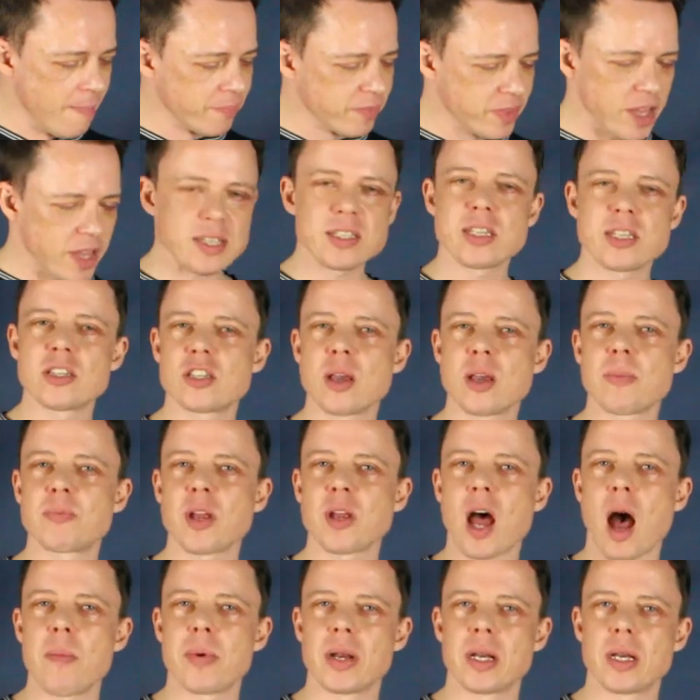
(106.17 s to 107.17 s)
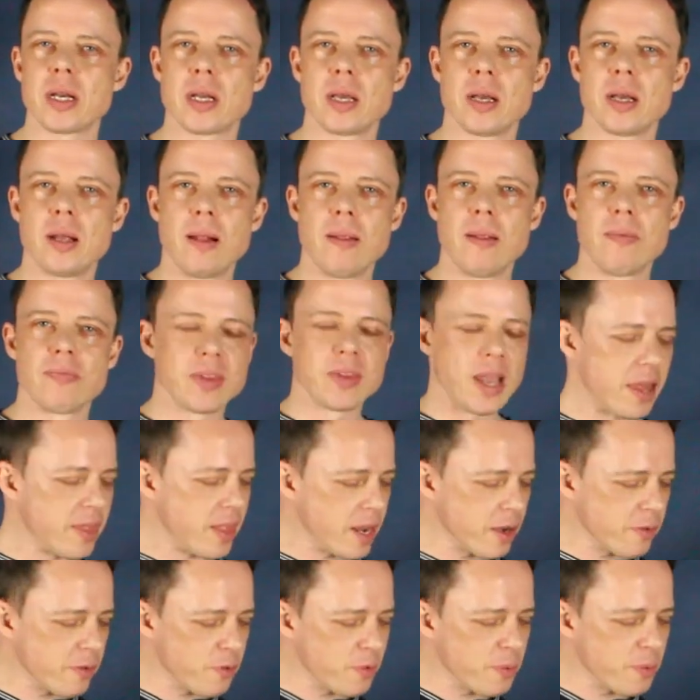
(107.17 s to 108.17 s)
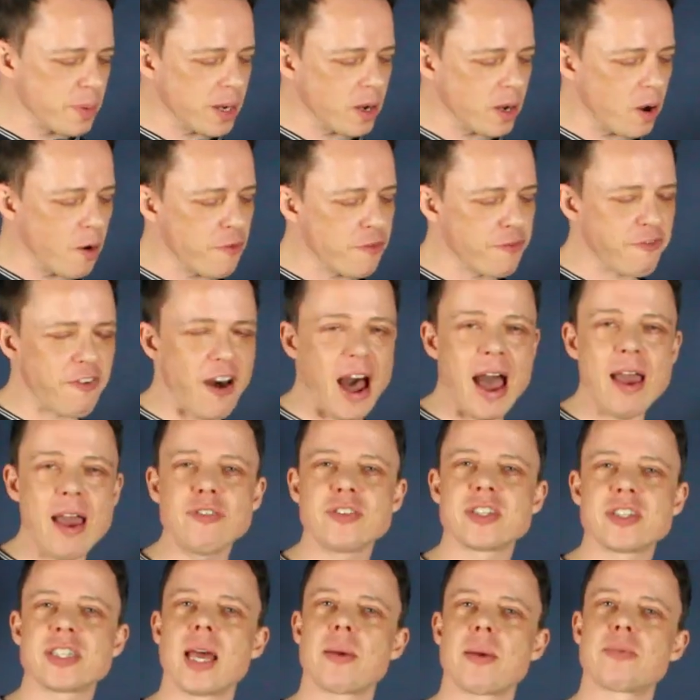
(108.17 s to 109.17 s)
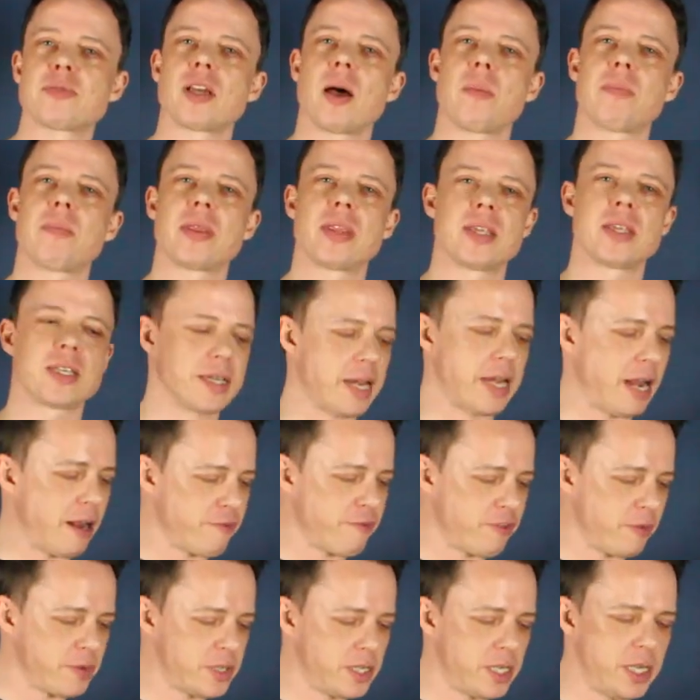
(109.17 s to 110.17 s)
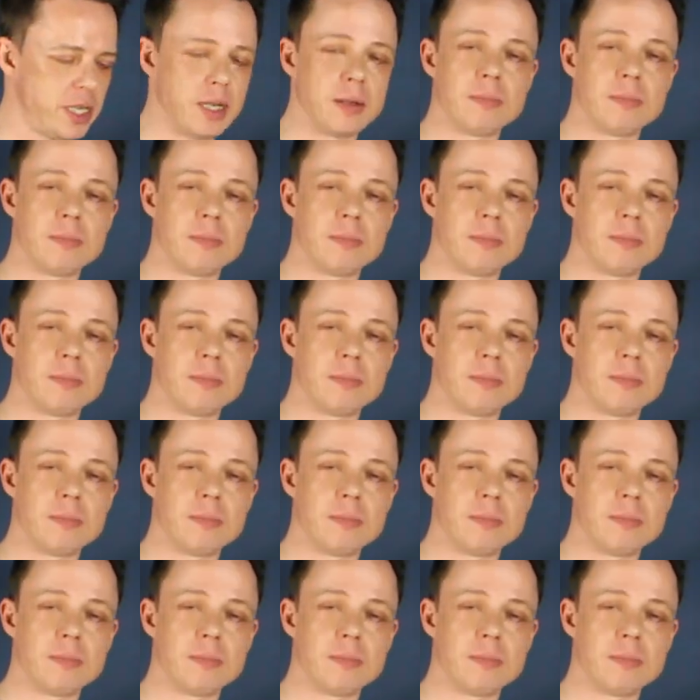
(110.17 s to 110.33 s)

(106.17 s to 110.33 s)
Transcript: That's a subdominant. And then if we go five steps up in the scale from C